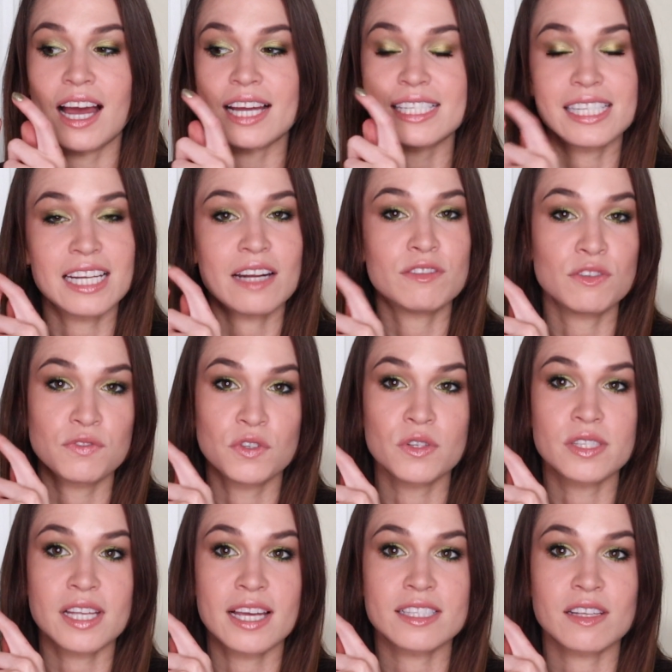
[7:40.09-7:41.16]
I did have a
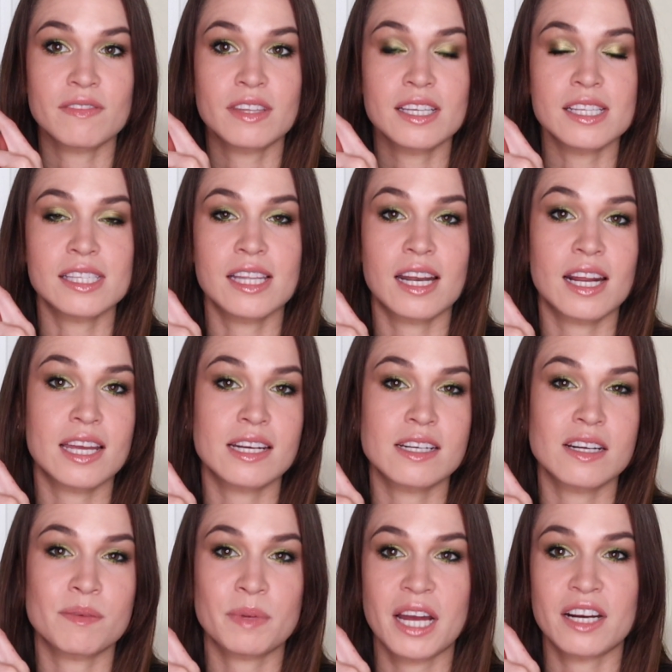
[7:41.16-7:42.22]
full size of this that I
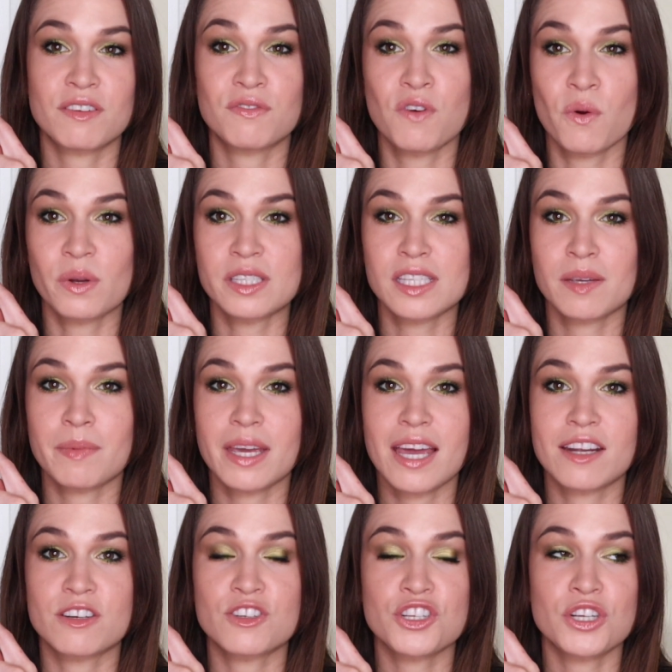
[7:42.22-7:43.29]
ended up kind of focusing my
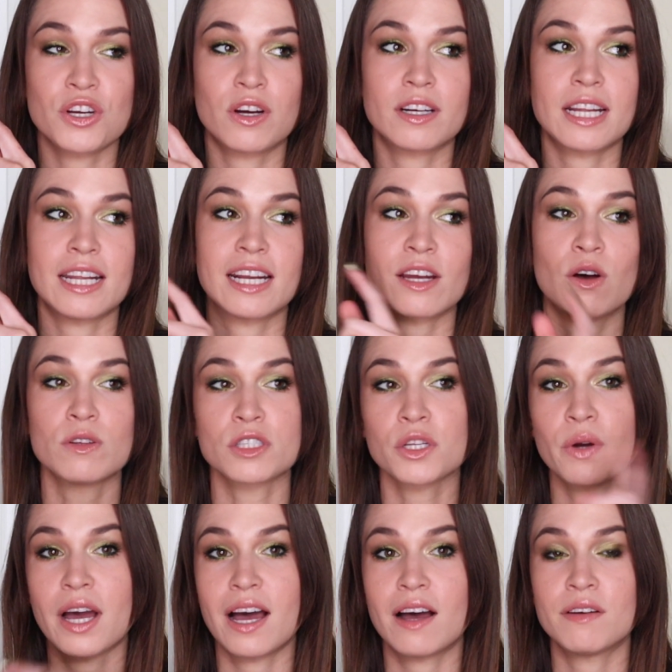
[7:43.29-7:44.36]
energy on, and I also
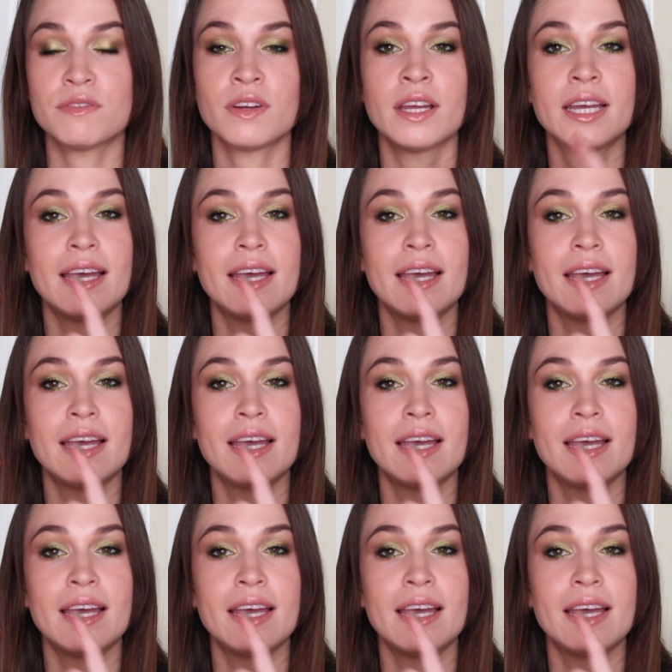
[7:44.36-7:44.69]
have